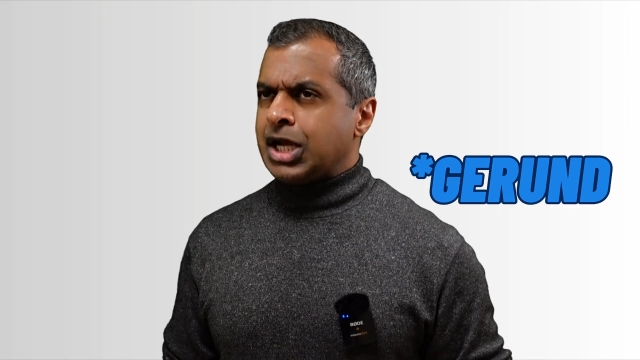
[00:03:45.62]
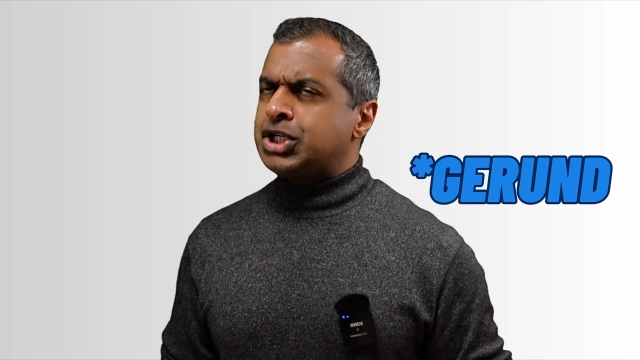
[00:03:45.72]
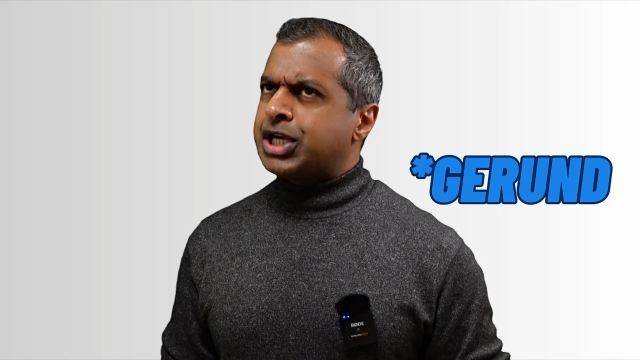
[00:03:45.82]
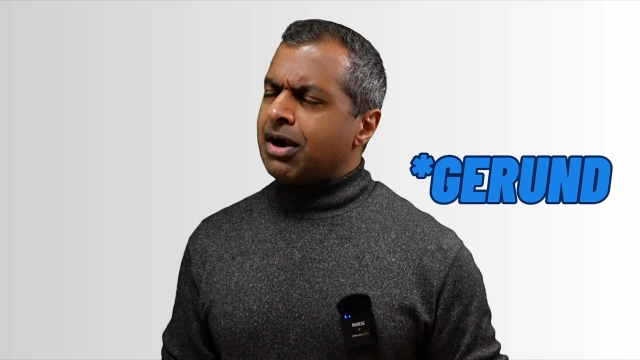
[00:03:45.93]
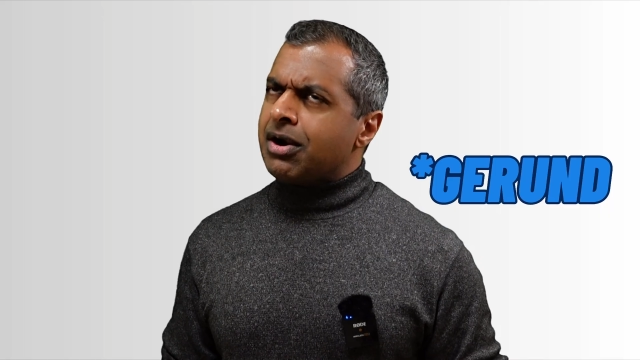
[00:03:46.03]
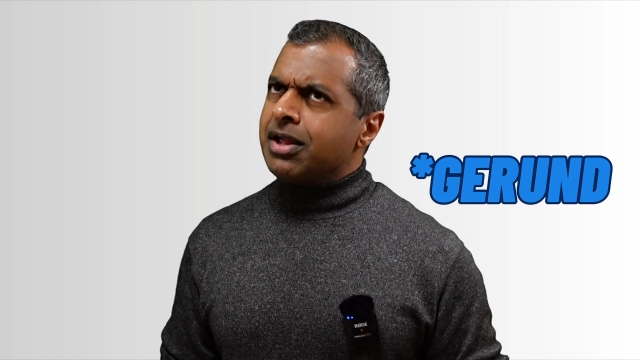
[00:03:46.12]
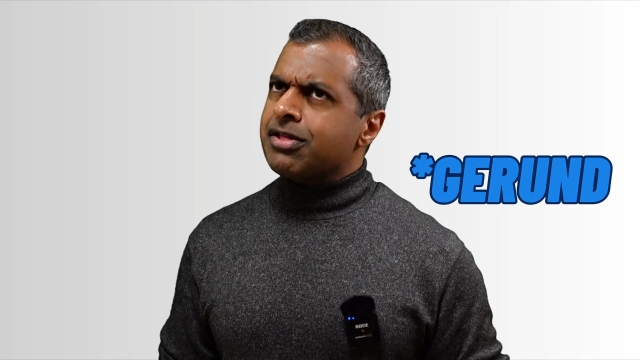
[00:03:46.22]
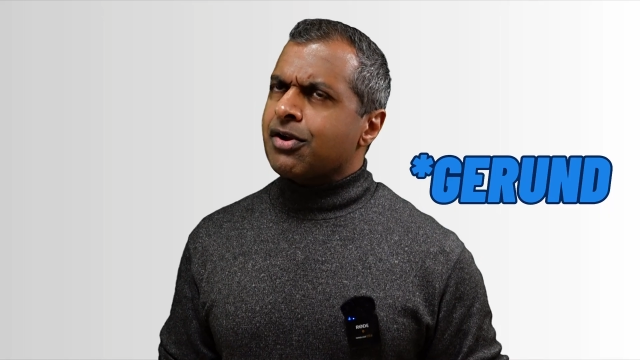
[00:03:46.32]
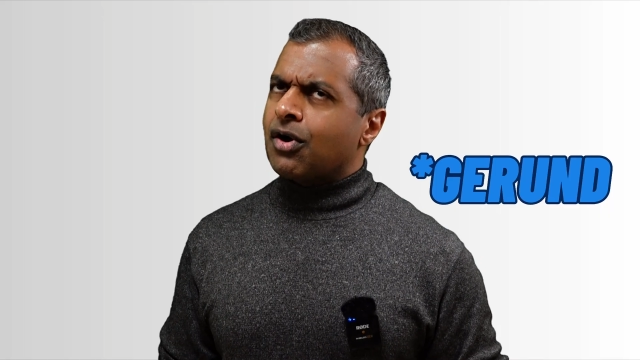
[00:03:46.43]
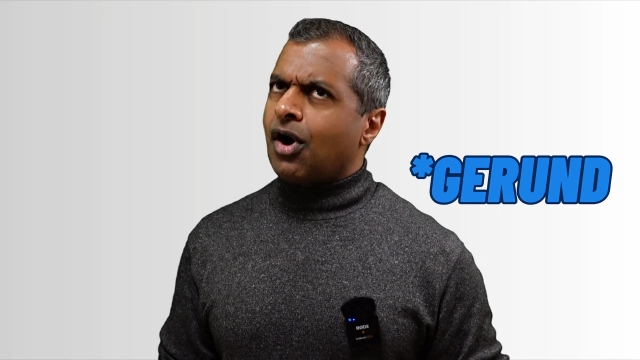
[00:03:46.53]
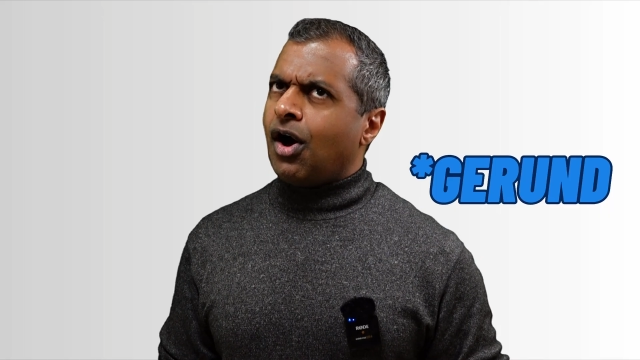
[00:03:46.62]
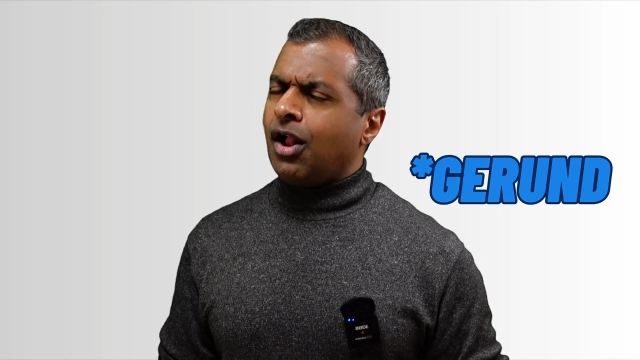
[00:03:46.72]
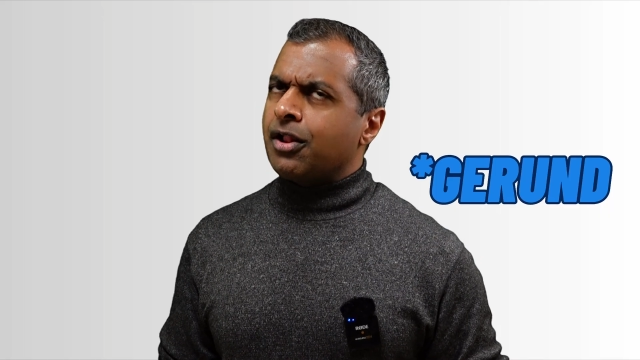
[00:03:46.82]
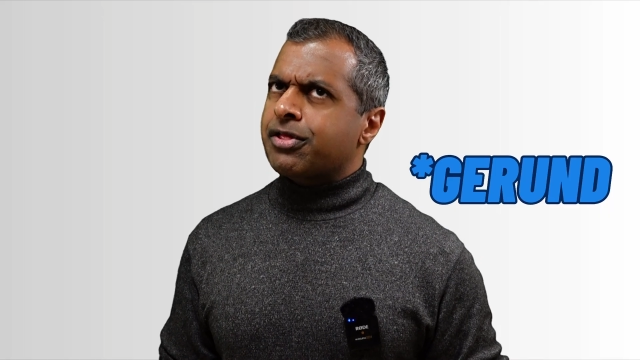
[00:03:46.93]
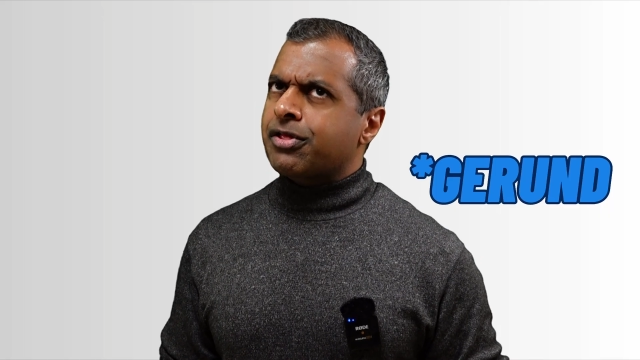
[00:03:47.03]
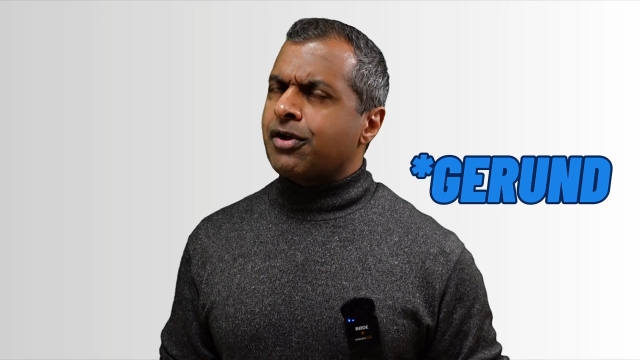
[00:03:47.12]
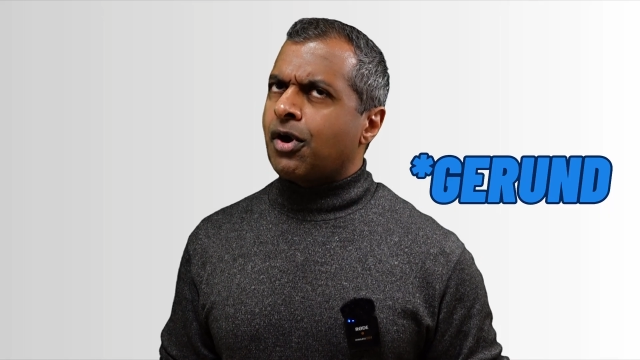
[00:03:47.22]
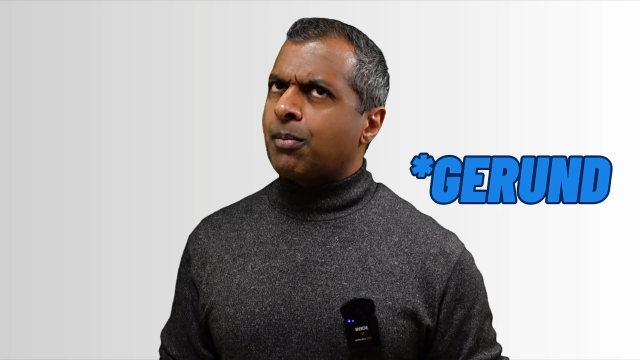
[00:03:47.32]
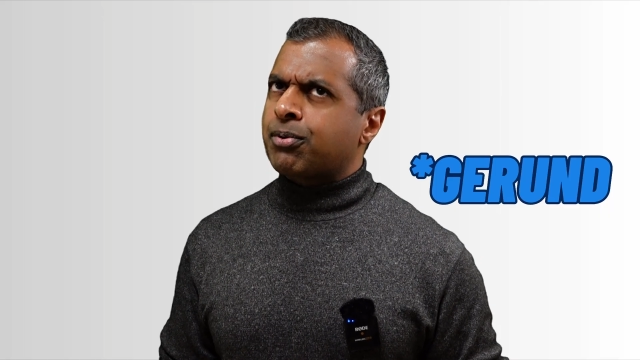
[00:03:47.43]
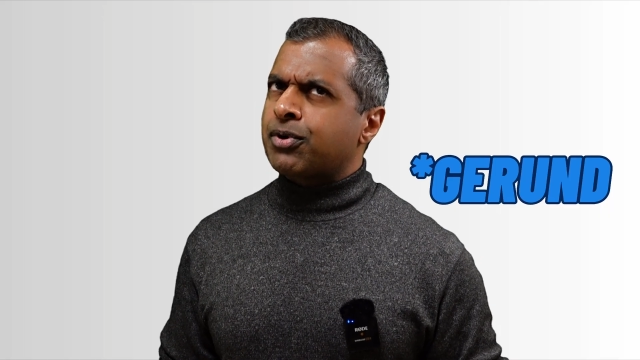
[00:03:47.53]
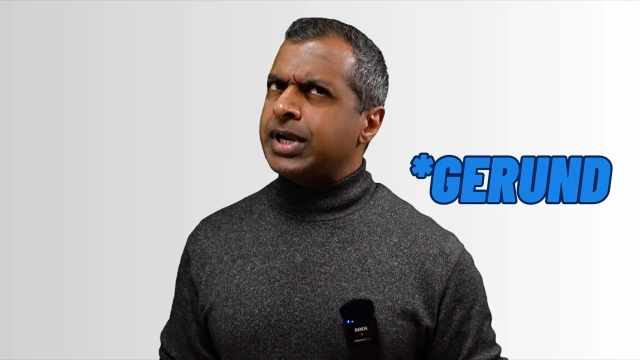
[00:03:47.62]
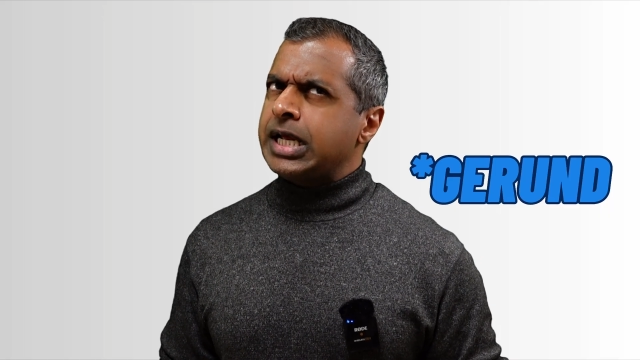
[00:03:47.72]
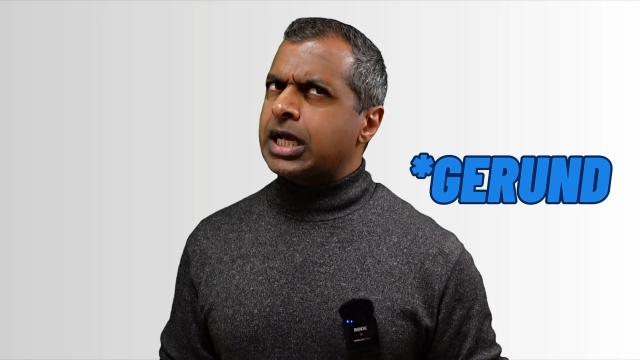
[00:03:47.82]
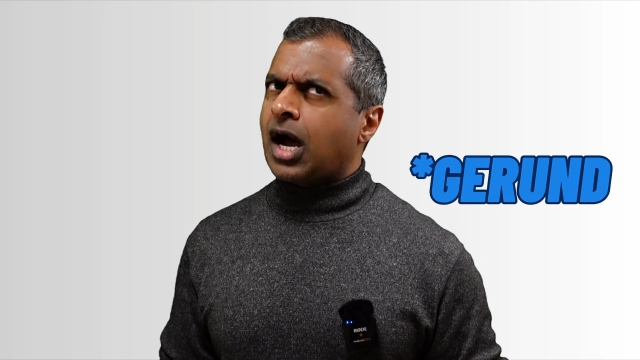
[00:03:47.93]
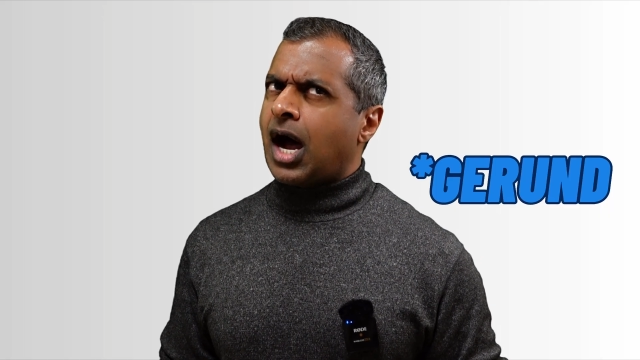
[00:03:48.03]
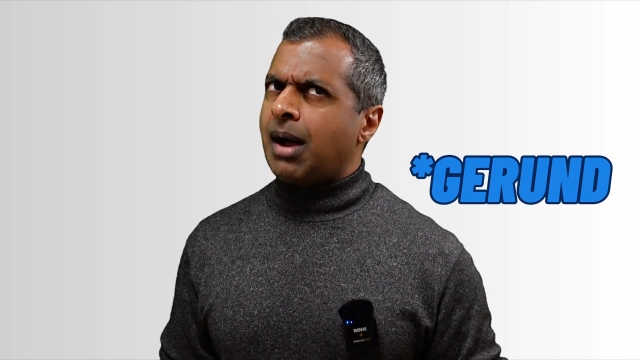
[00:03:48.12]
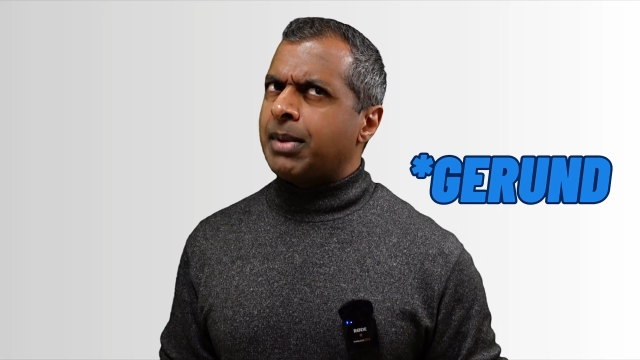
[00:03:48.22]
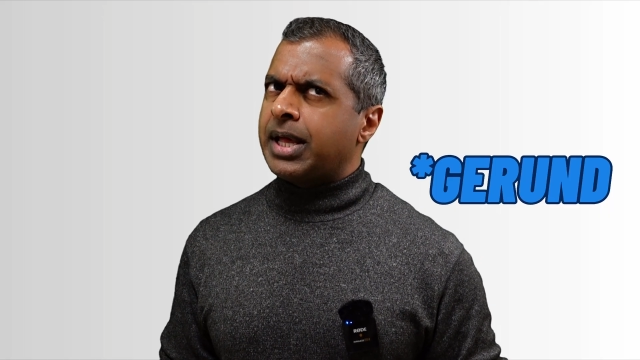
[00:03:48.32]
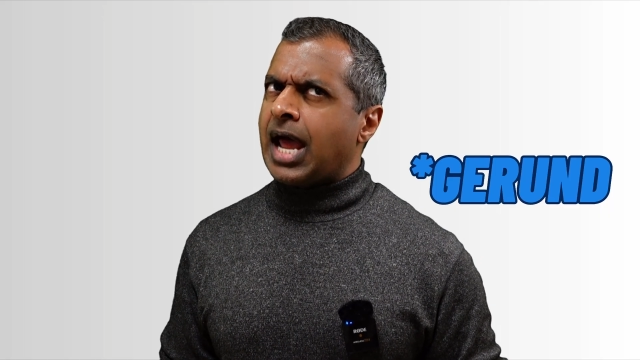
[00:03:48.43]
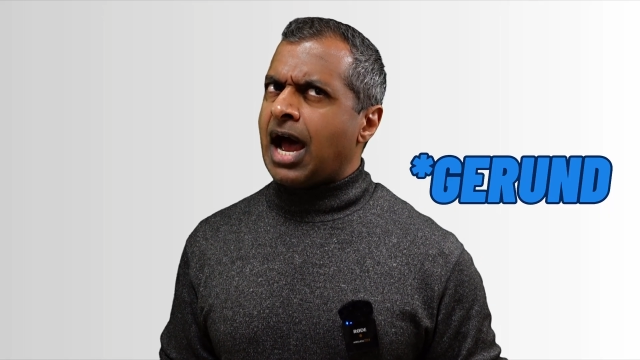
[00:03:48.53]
Gerunds are also pretty common